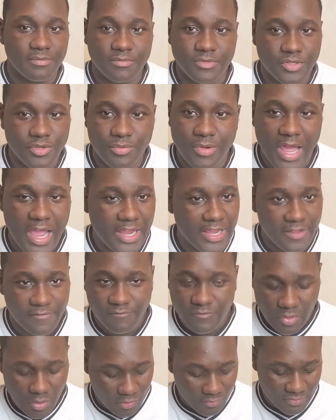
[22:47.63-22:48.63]
Do not get
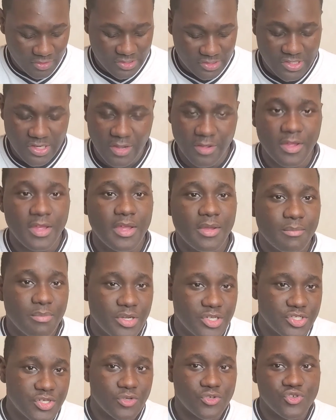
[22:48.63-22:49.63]
fear over this stuff.
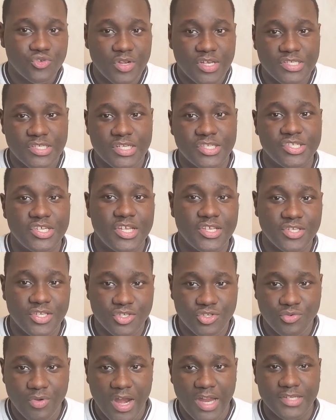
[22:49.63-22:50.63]
Put your trust in Jesus
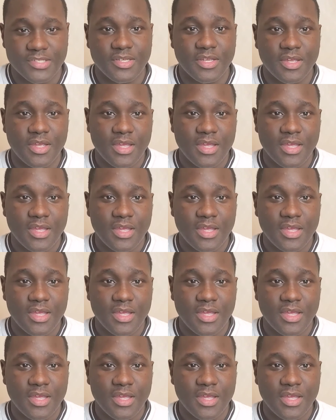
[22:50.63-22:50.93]
Christ.